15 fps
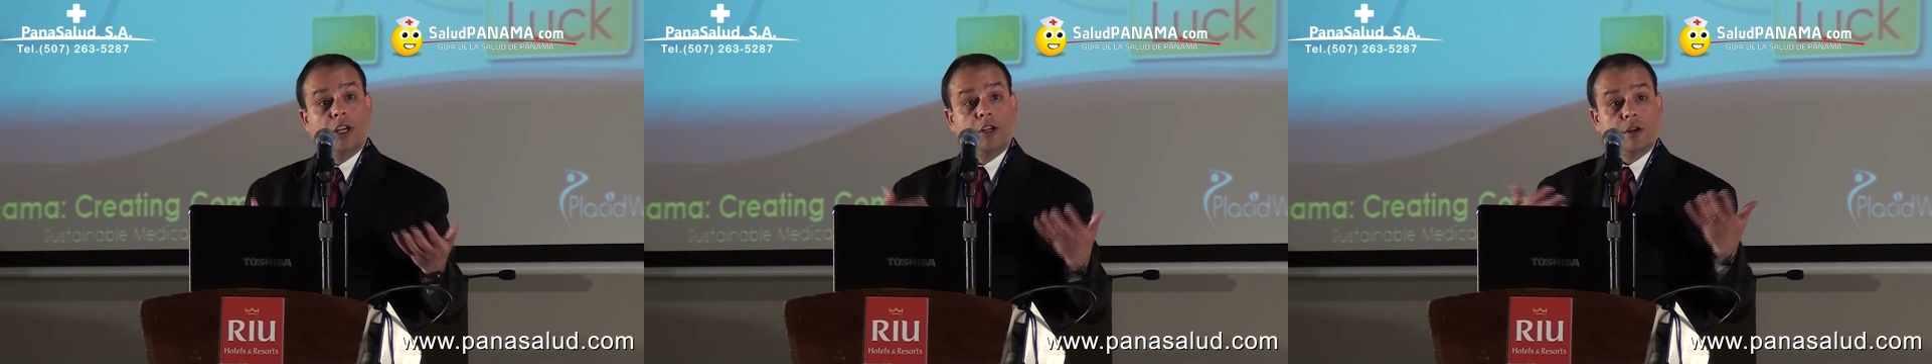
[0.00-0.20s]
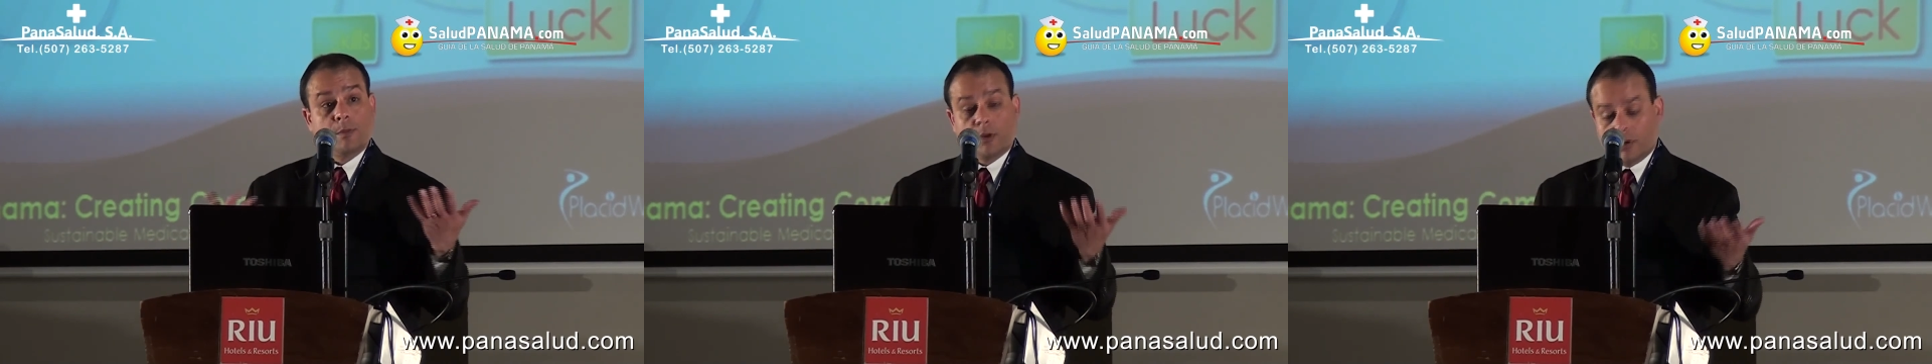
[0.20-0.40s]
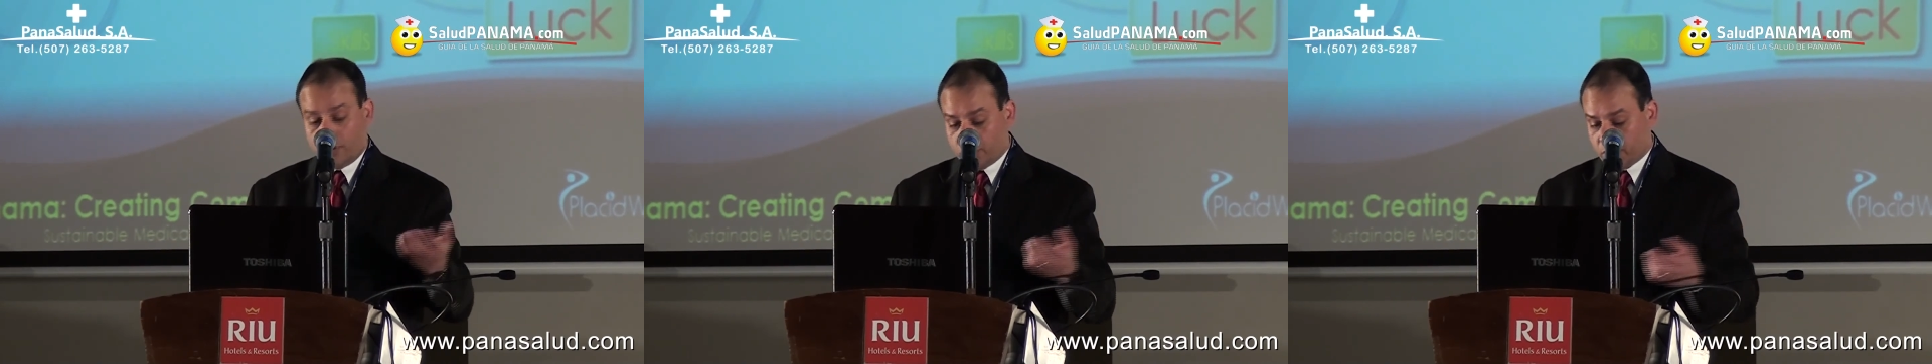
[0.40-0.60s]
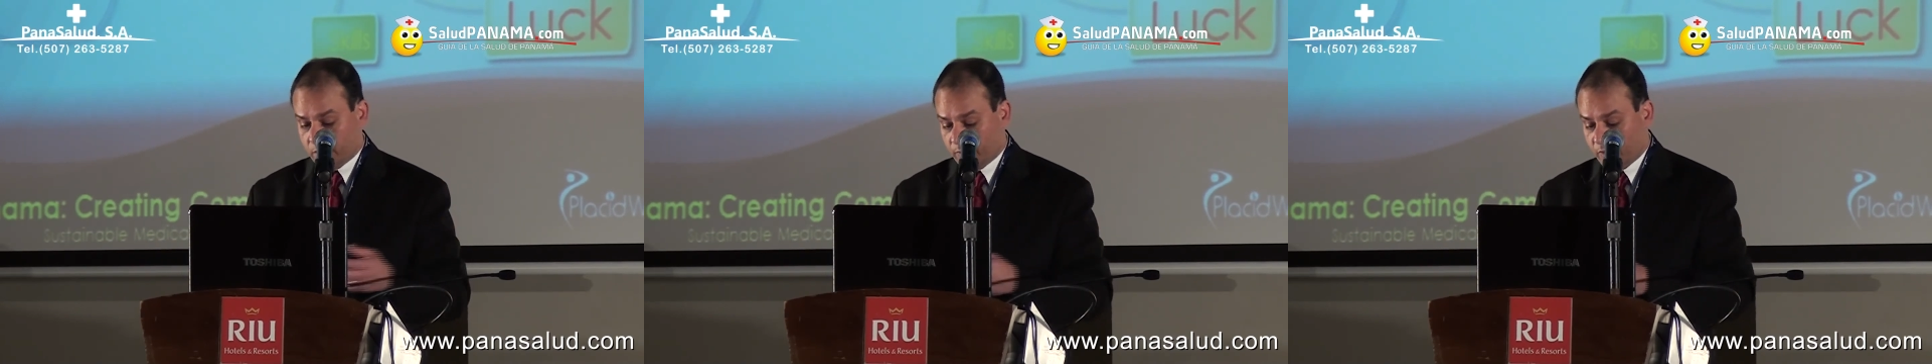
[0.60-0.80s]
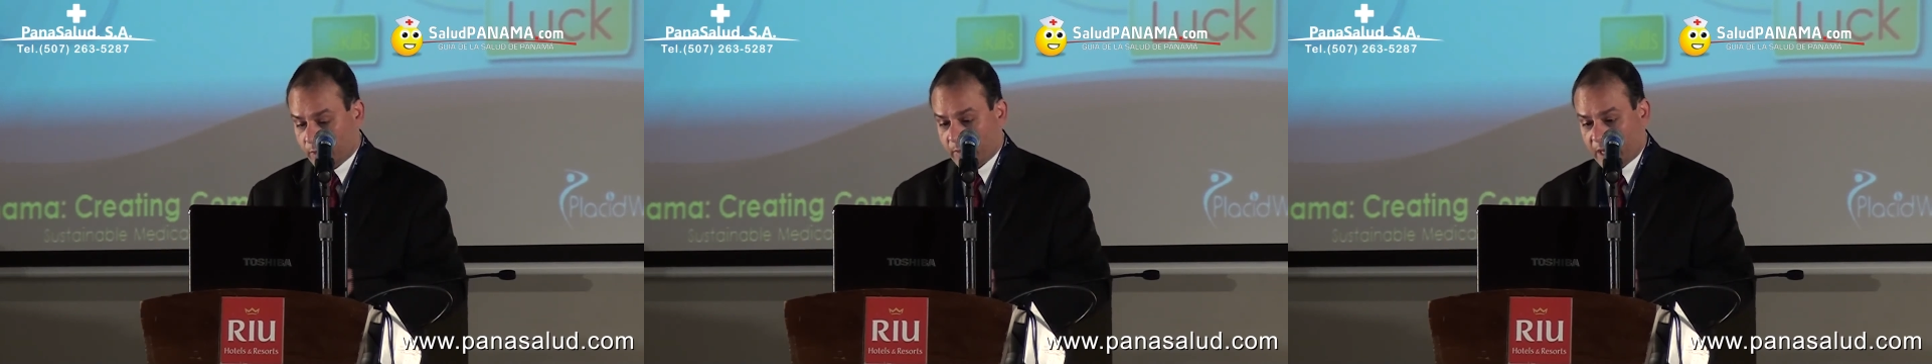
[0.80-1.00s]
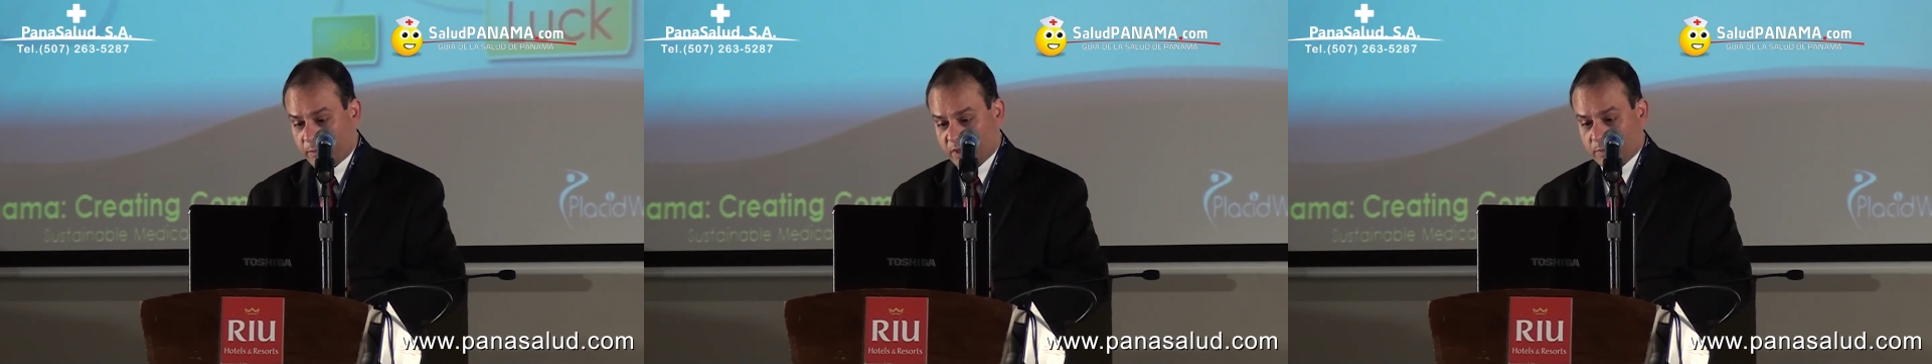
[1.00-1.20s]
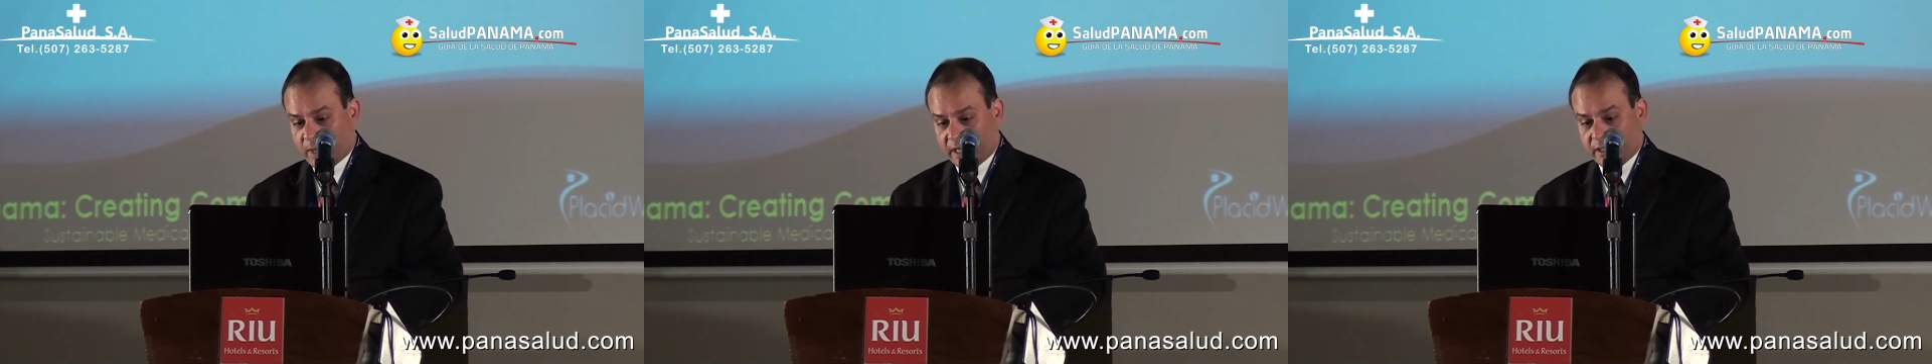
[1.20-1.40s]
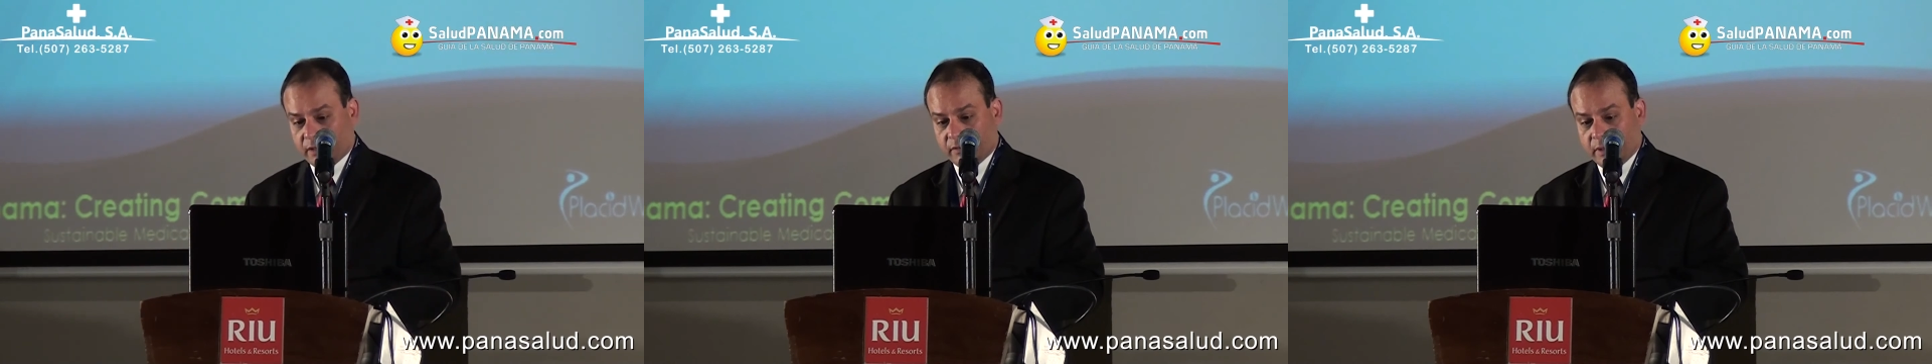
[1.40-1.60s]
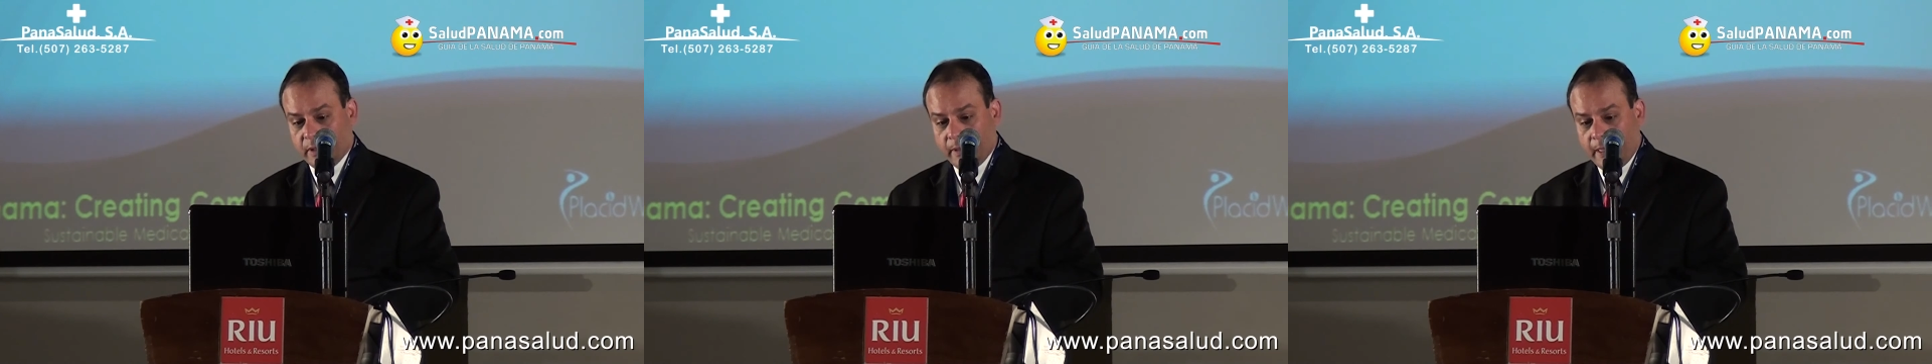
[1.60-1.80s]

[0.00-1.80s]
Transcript: intrapreneurship from that perspective.